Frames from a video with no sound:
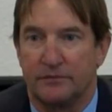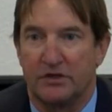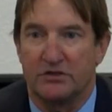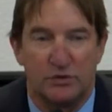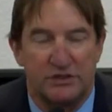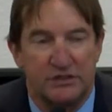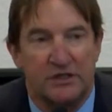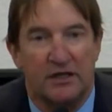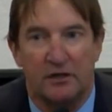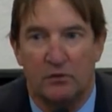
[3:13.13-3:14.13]
Because we did
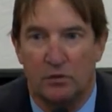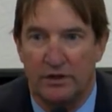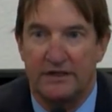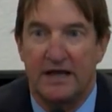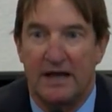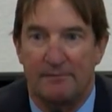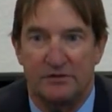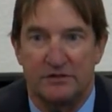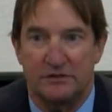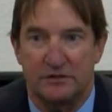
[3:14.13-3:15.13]
not know what had
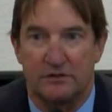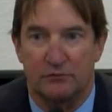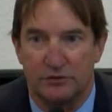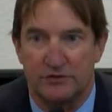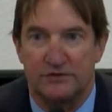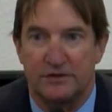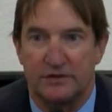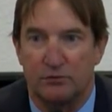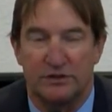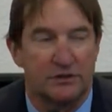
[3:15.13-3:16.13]
happened to Tara
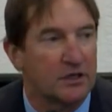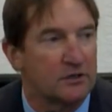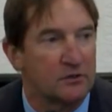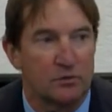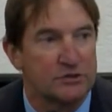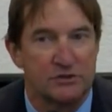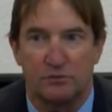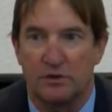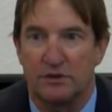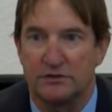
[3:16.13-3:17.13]
Grinstead. We did not know where she
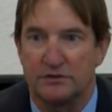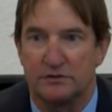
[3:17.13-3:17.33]
was.